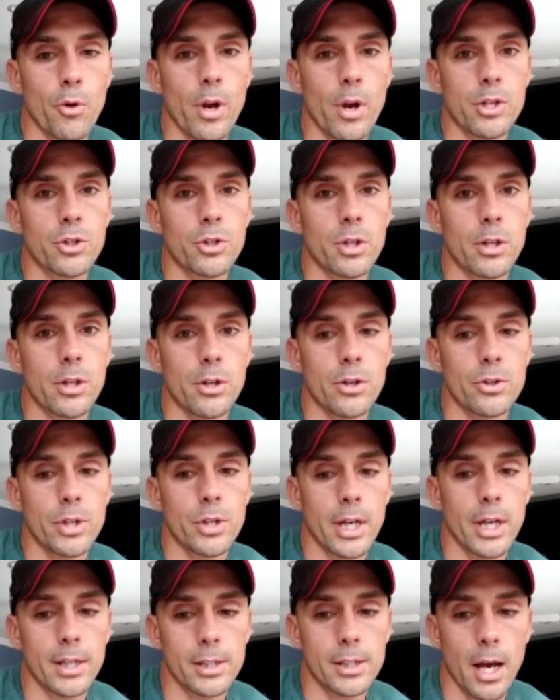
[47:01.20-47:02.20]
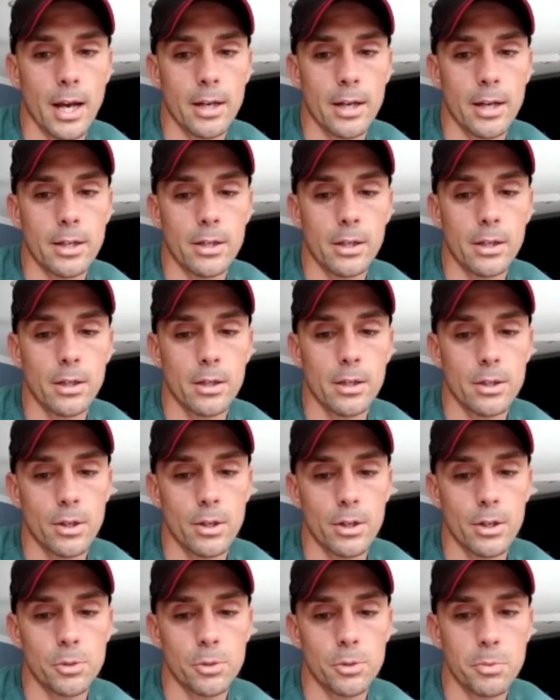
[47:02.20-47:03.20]
pre-race jitters, anxiety.
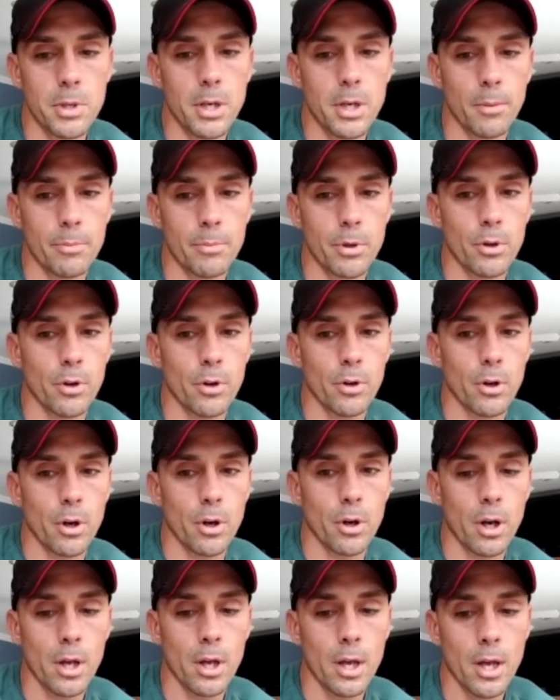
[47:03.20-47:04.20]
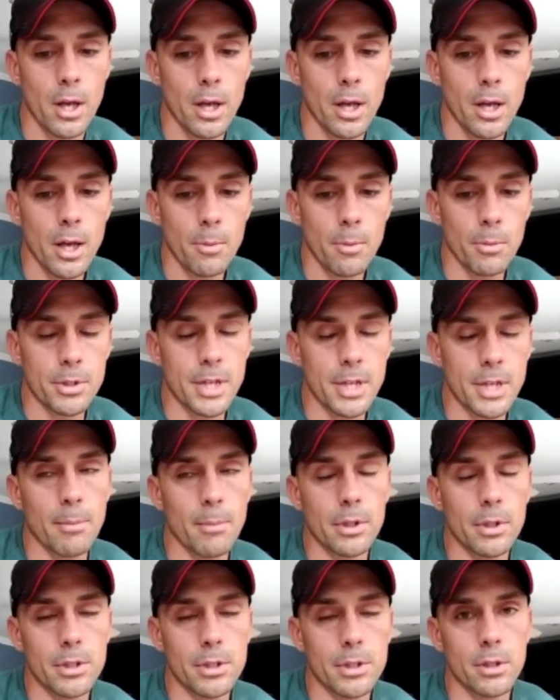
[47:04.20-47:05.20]
It's going to speed up your
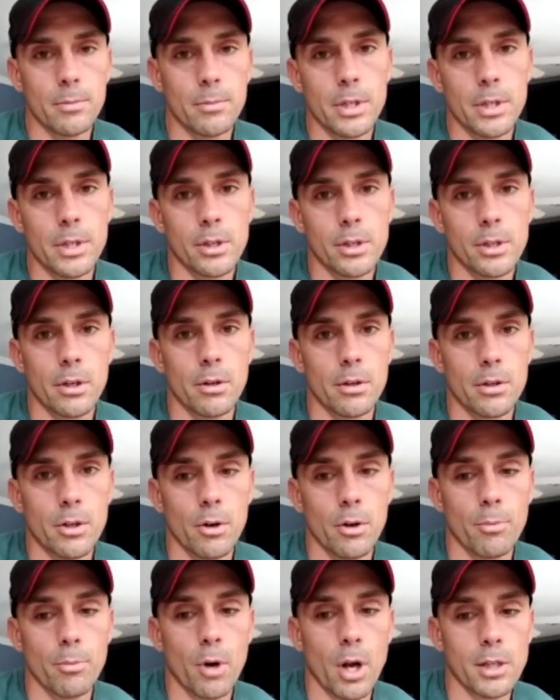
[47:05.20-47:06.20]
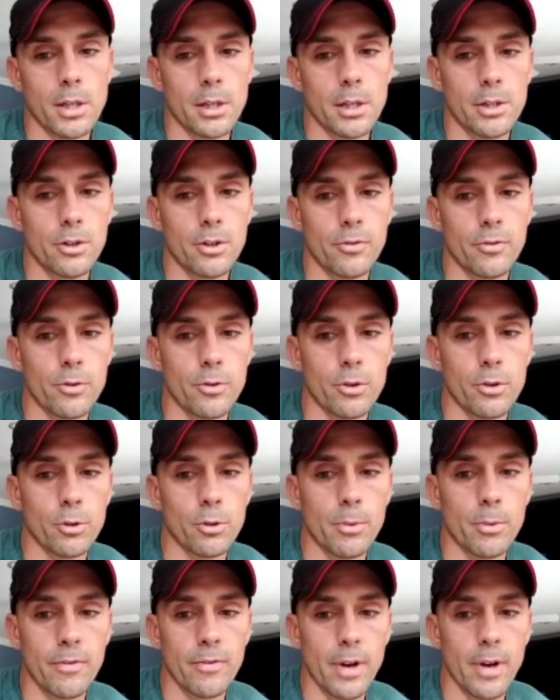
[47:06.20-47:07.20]
metabolism, and it's going to process your food
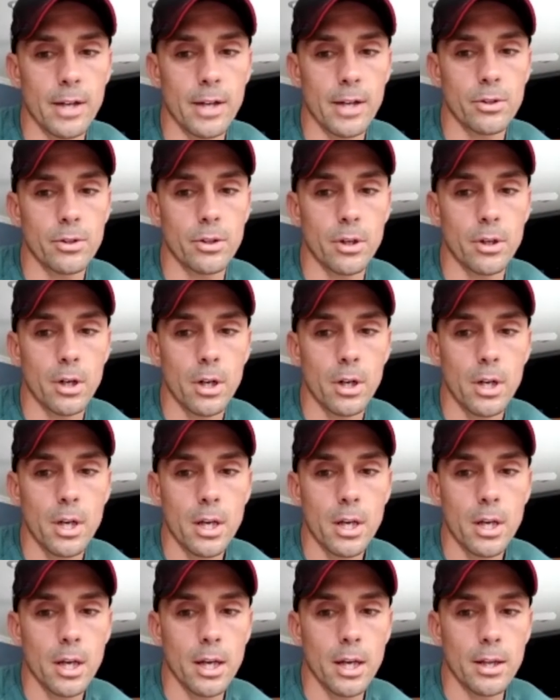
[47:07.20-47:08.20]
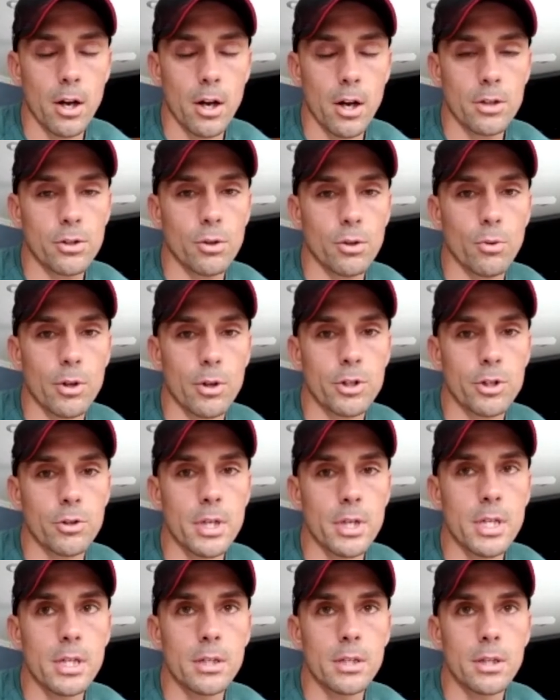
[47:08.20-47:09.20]
a little bit faster. And then also what
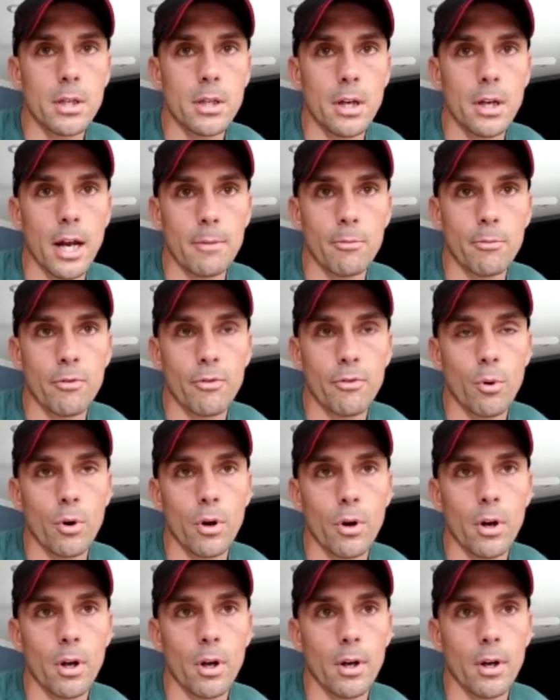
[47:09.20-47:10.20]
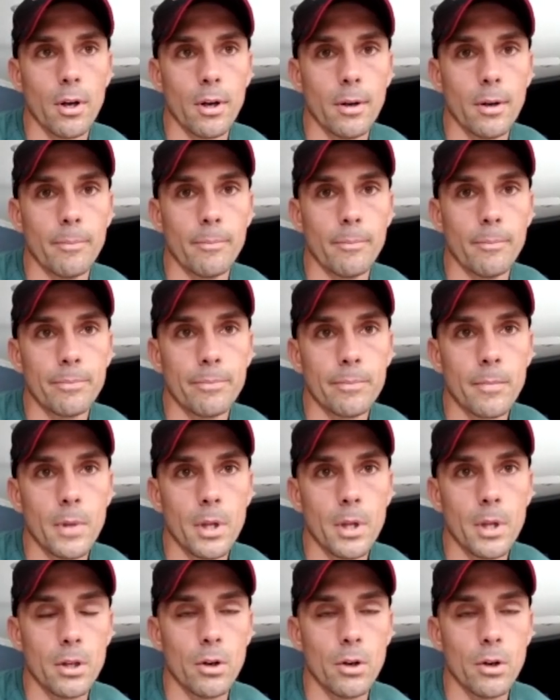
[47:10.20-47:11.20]
you eat the night before.
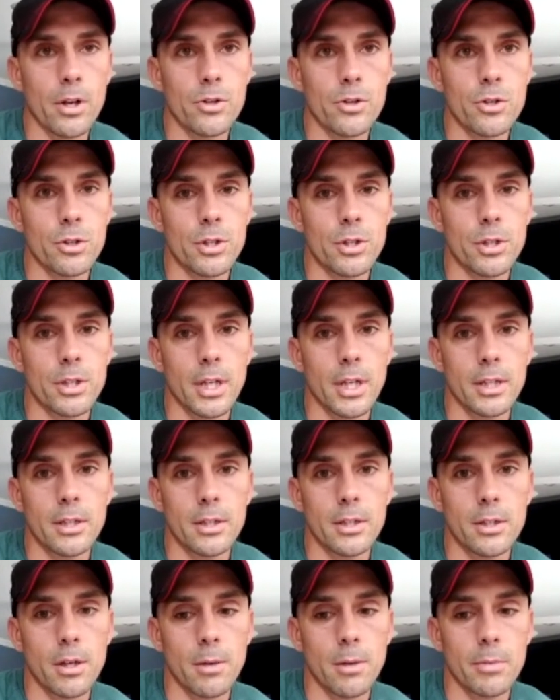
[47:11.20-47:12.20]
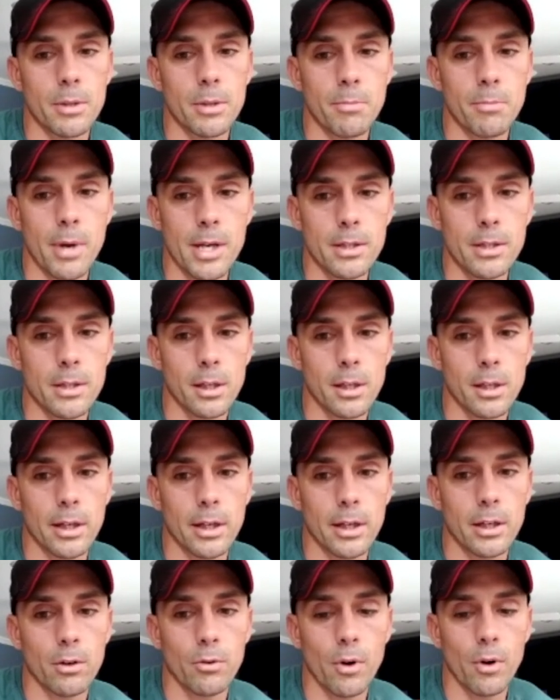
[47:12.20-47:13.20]
I usually stick to something basic
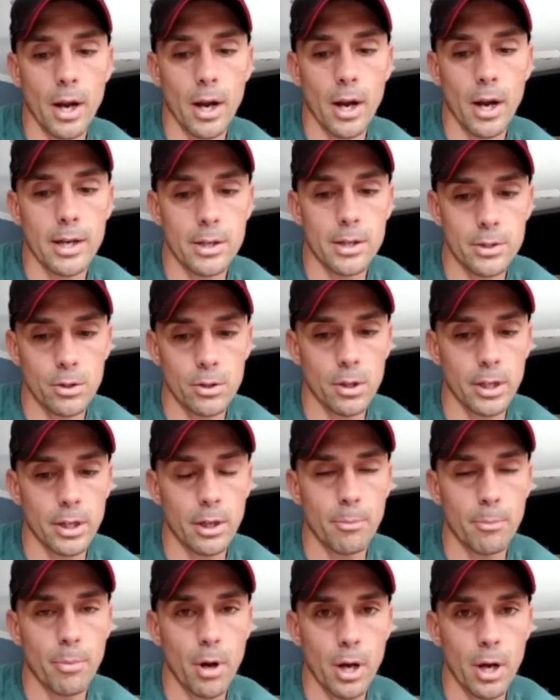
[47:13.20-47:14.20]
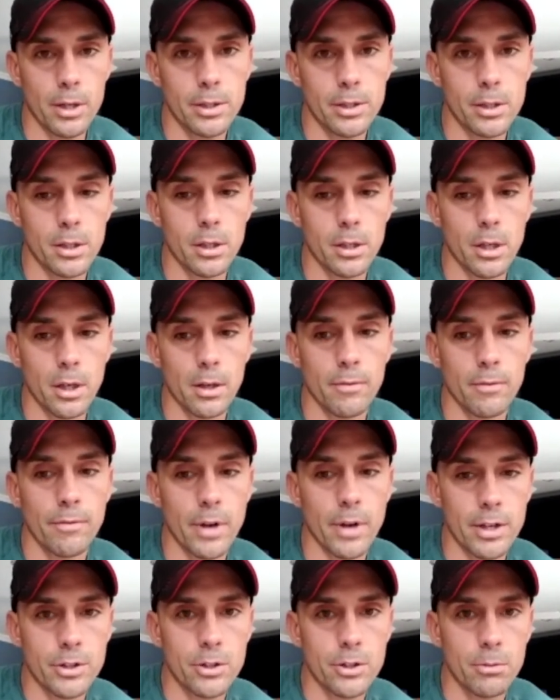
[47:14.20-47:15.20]
like a rice or like a pasta,
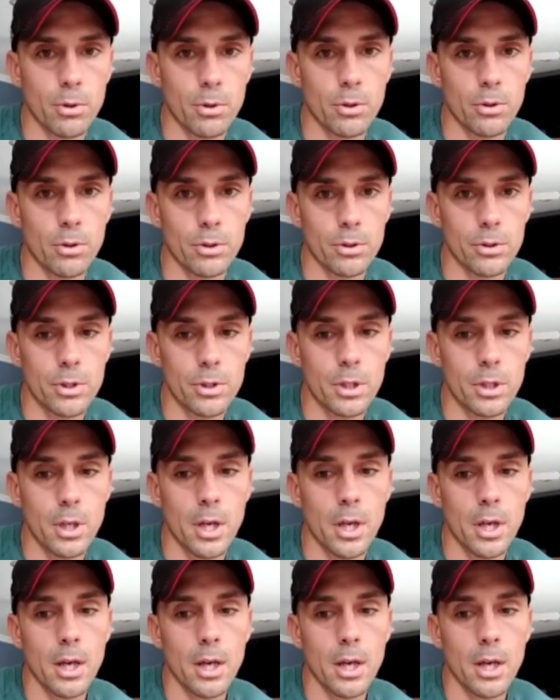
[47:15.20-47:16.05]
vegetables,